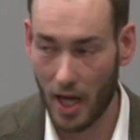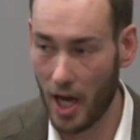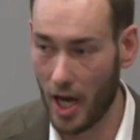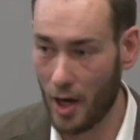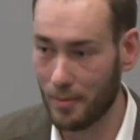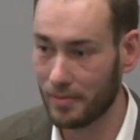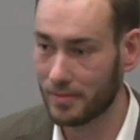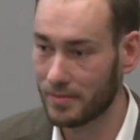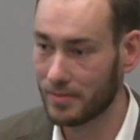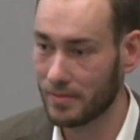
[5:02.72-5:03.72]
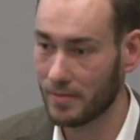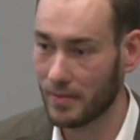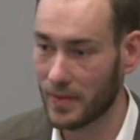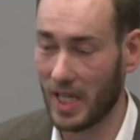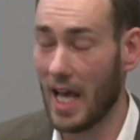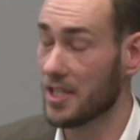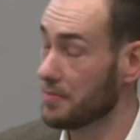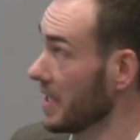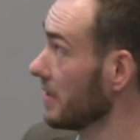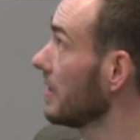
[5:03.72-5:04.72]
The last
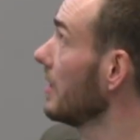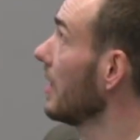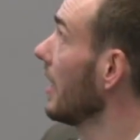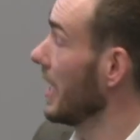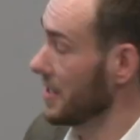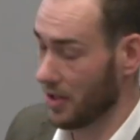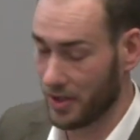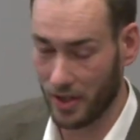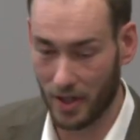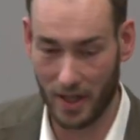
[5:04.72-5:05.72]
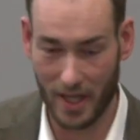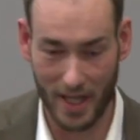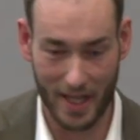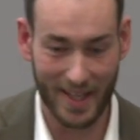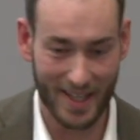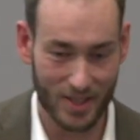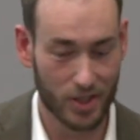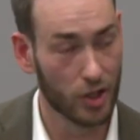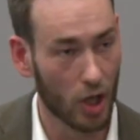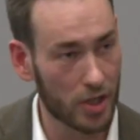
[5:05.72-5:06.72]
bit is on the
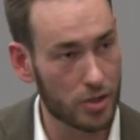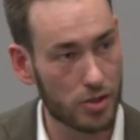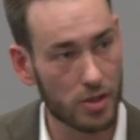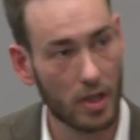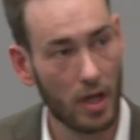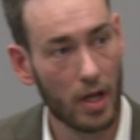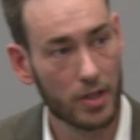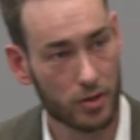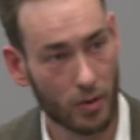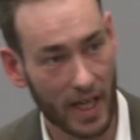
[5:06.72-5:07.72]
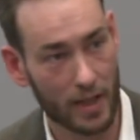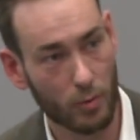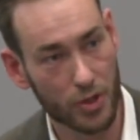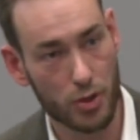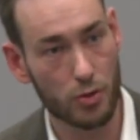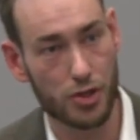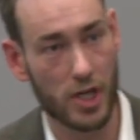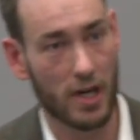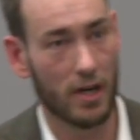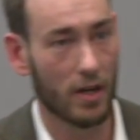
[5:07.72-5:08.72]
knowledge. So again, when you
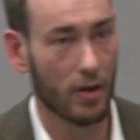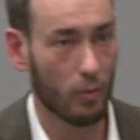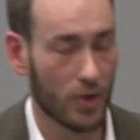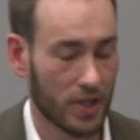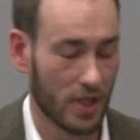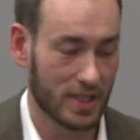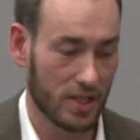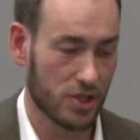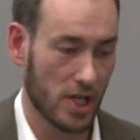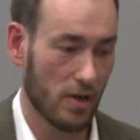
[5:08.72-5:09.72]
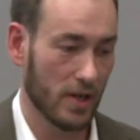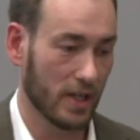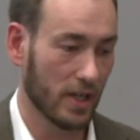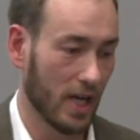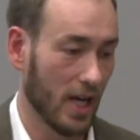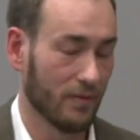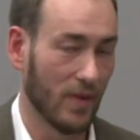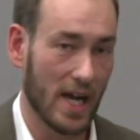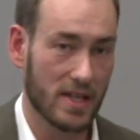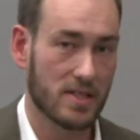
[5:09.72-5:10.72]
share, whether or not that's sharing
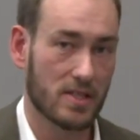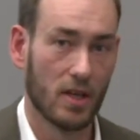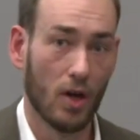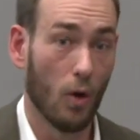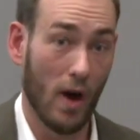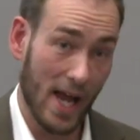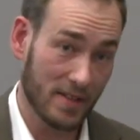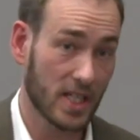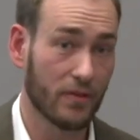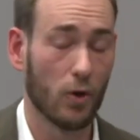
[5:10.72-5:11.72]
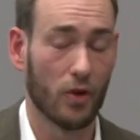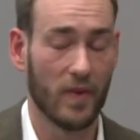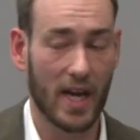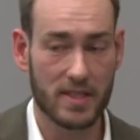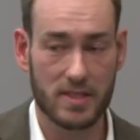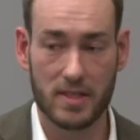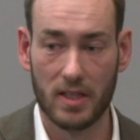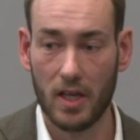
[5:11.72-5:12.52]
advice or asking for advice,